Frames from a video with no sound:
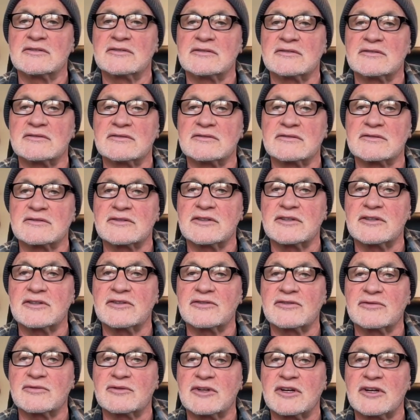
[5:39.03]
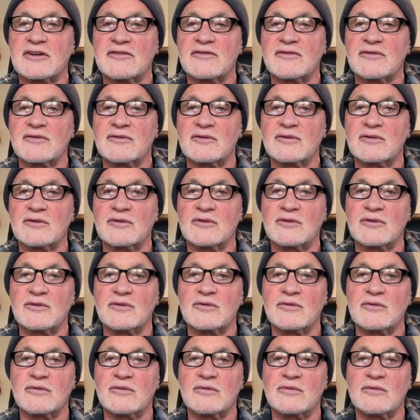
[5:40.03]
Okay, so we have
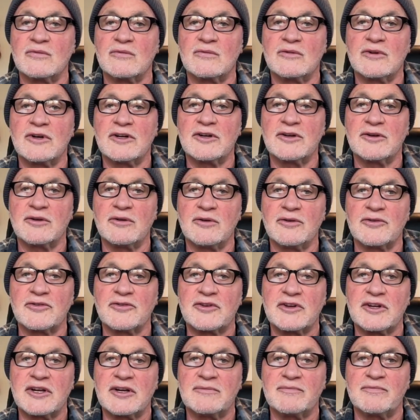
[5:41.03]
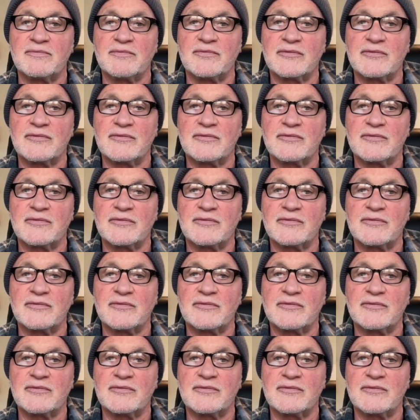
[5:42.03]
1 whole step,